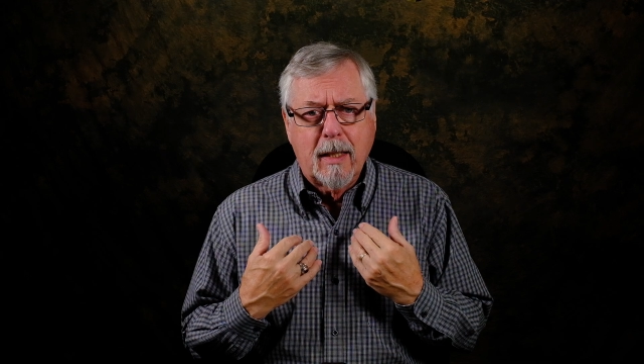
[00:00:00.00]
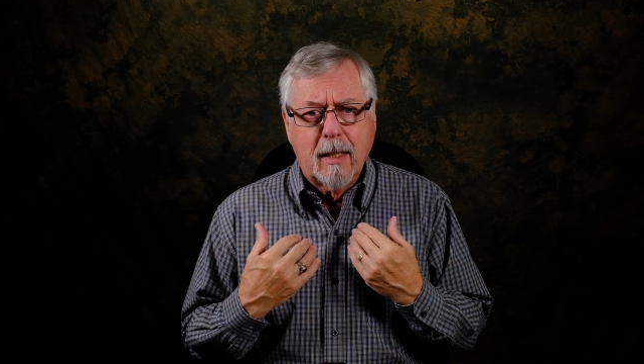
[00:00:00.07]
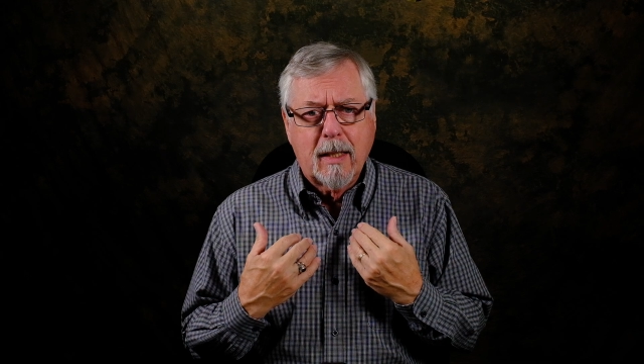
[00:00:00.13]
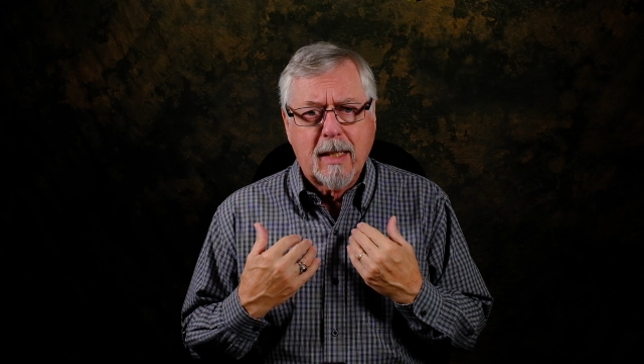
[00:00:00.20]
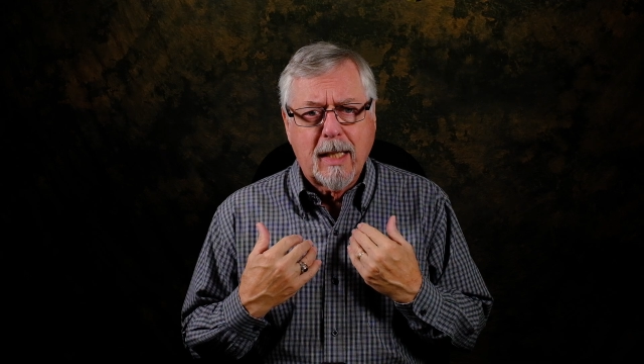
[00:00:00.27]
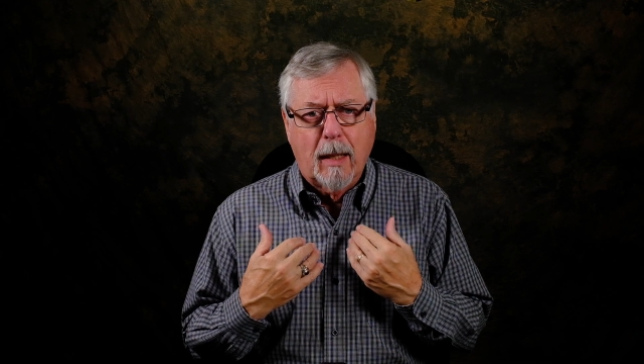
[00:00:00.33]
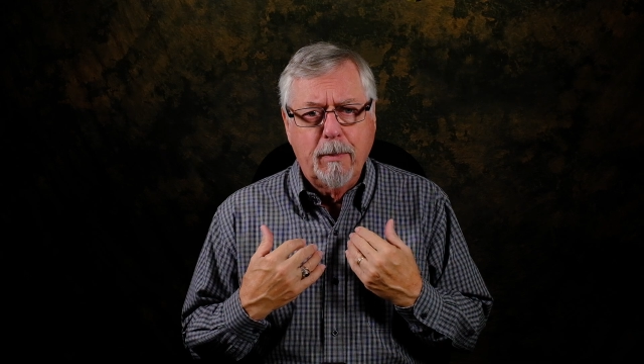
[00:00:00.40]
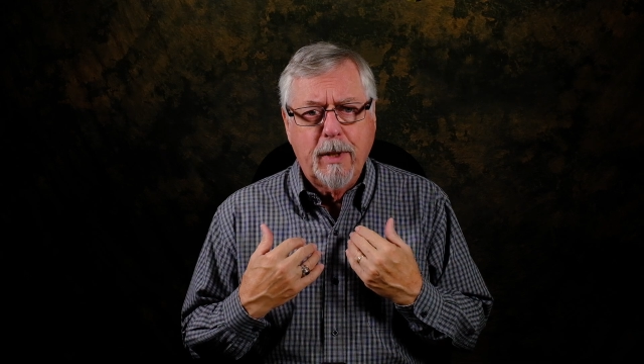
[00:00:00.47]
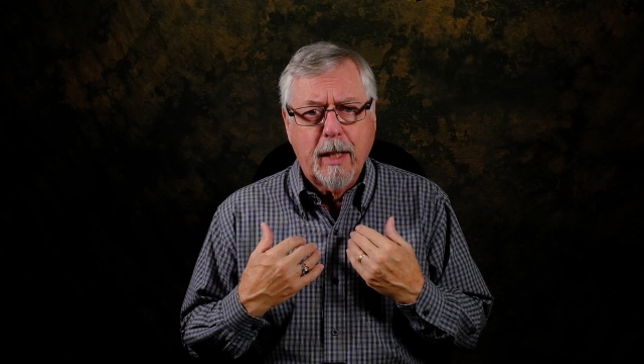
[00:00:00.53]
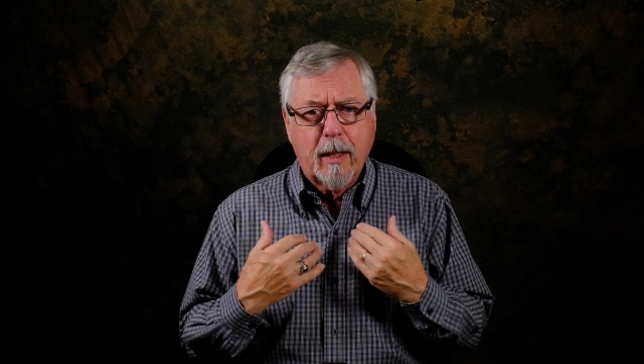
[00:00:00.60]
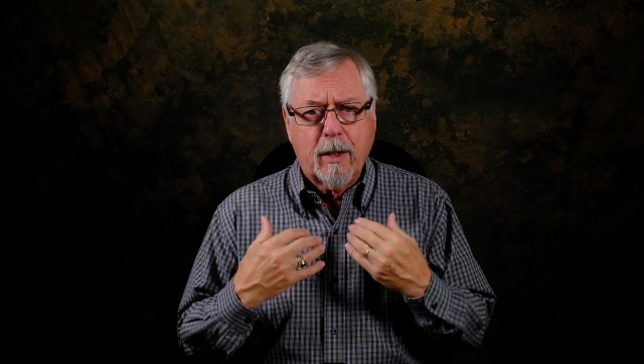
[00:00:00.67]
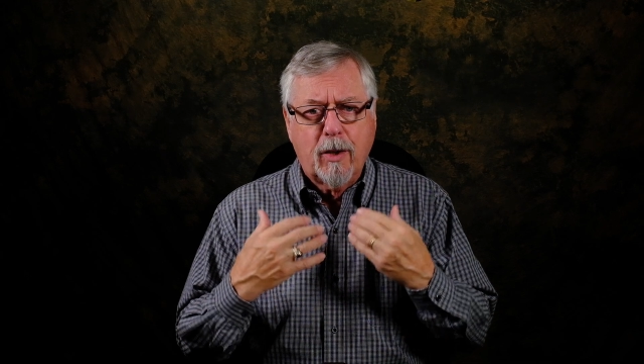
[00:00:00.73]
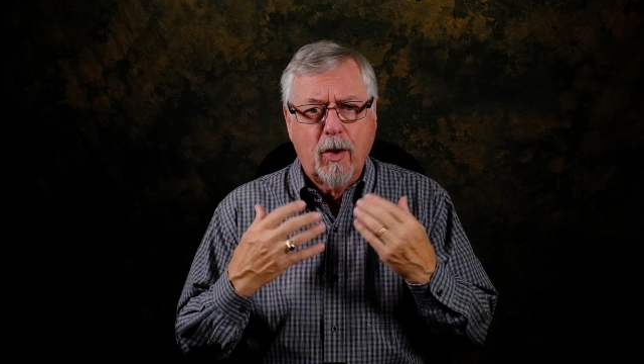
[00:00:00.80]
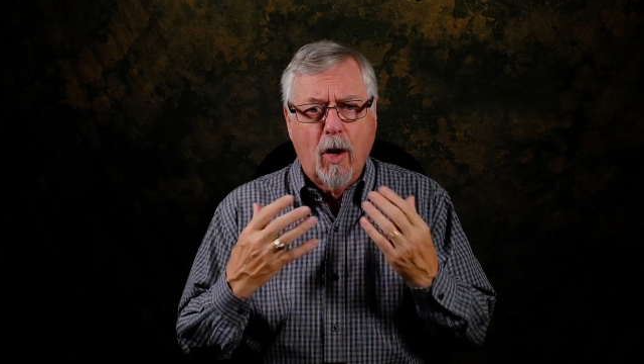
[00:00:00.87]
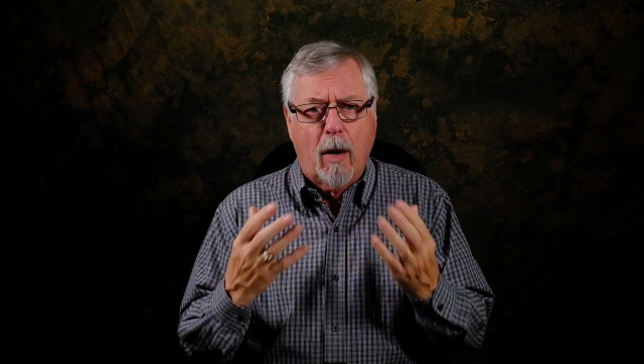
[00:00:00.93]

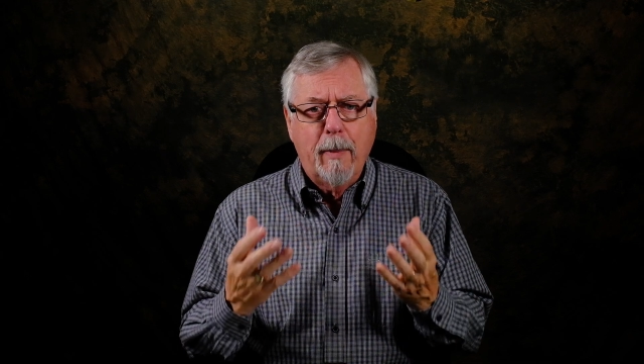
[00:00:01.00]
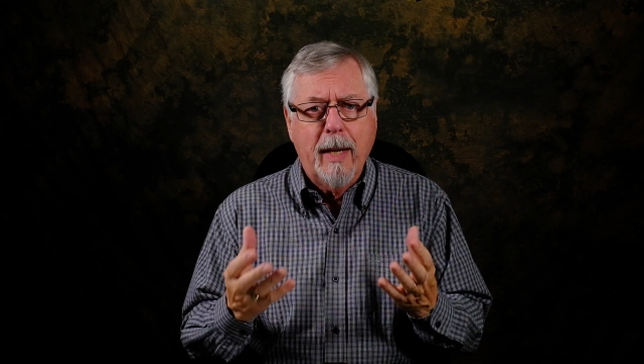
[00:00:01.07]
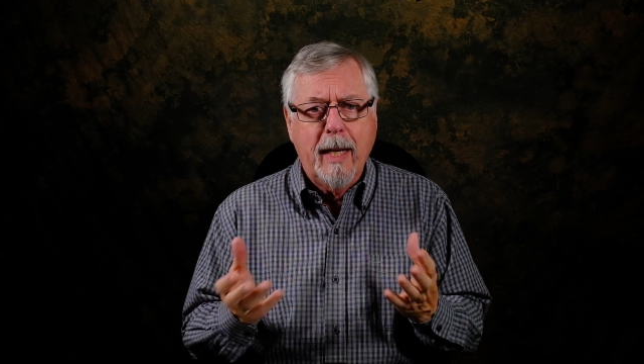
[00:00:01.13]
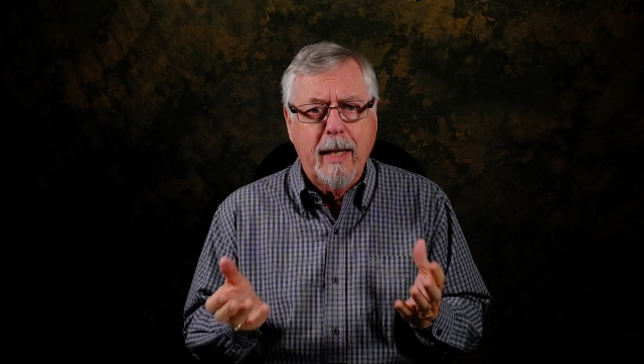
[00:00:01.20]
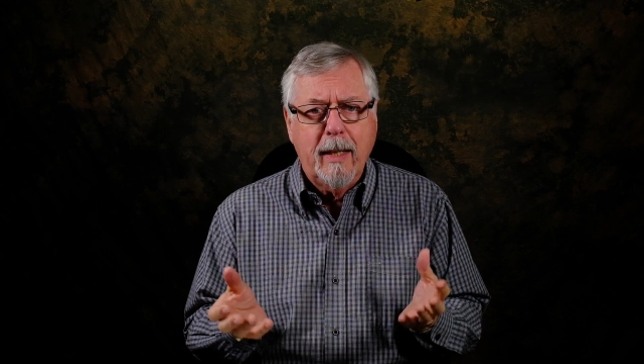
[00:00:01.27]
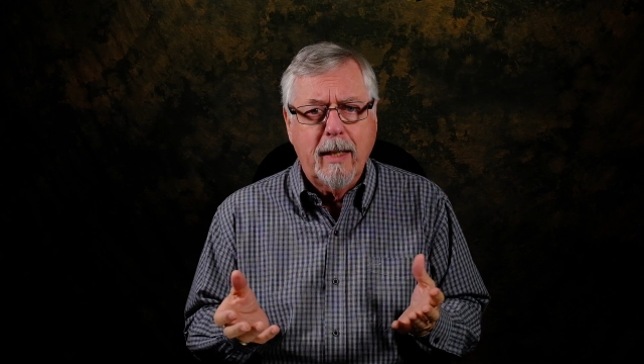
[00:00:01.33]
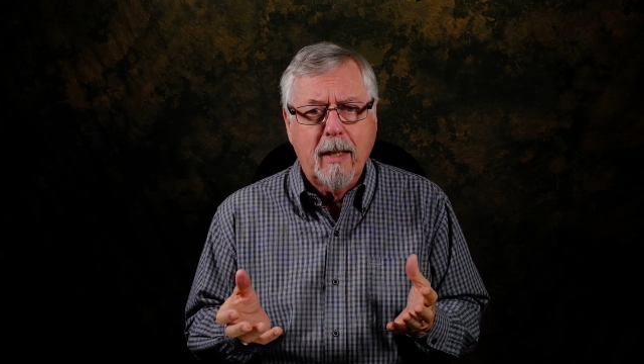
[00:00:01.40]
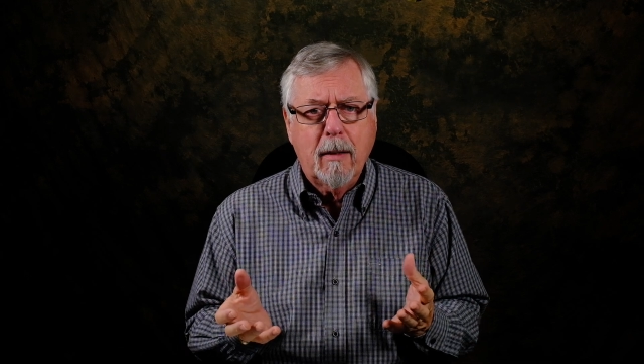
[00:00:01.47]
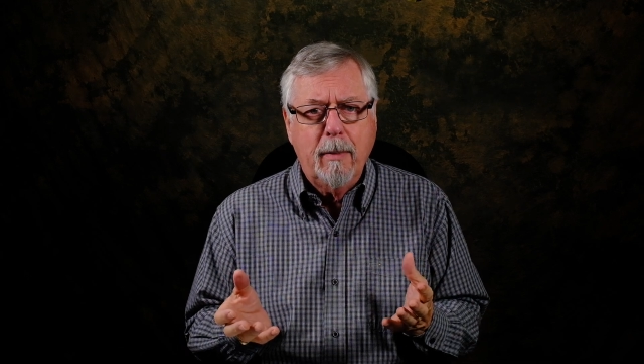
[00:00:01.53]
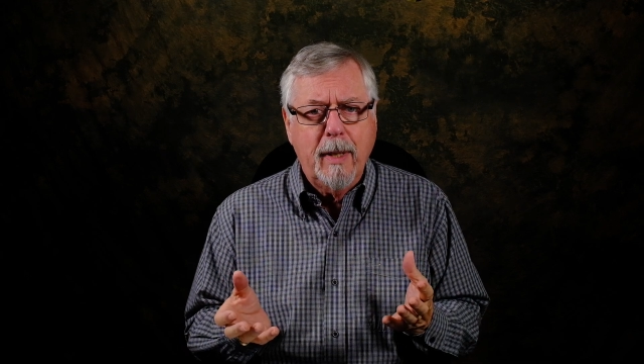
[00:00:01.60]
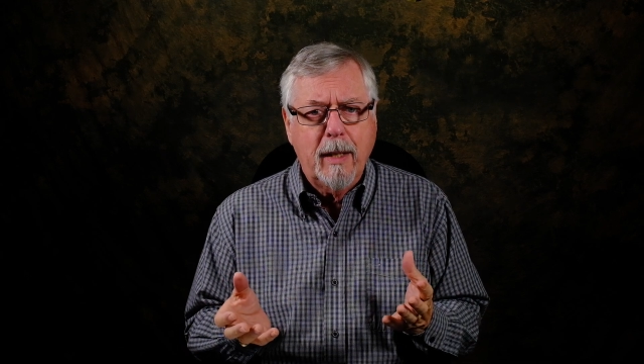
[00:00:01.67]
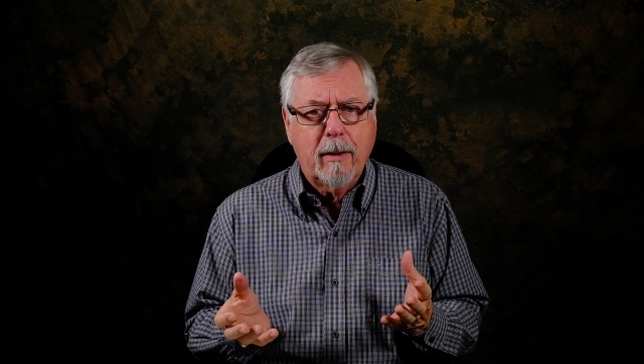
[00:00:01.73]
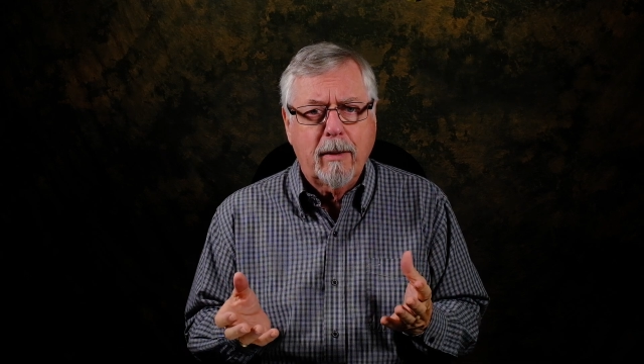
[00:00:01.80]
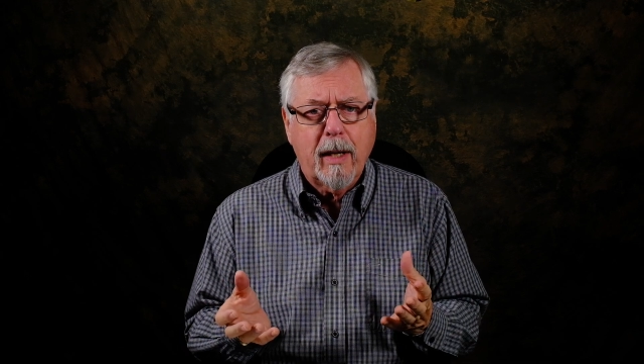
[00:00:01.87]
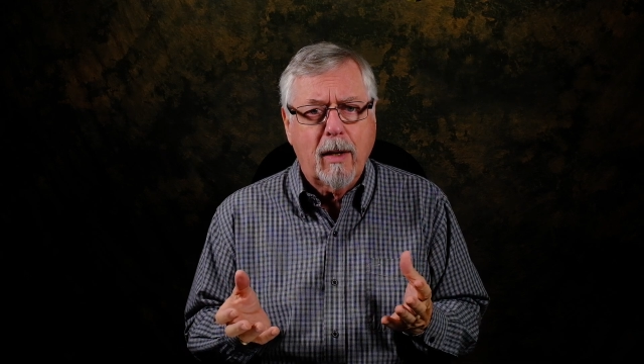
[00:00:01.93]
subject dominating the
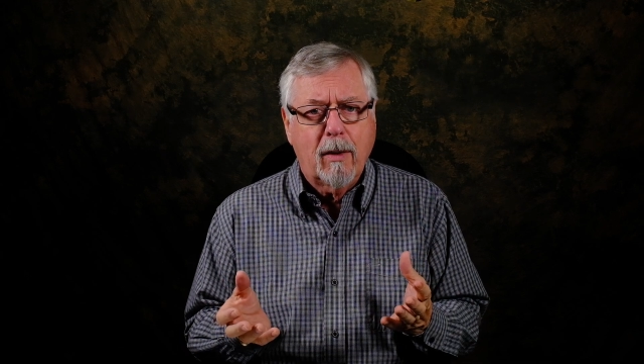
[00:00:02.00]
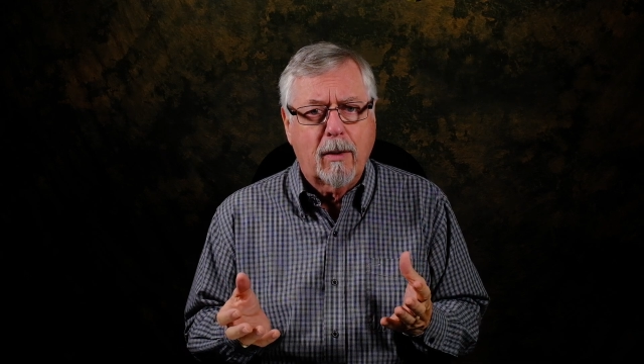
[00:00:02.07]
metering,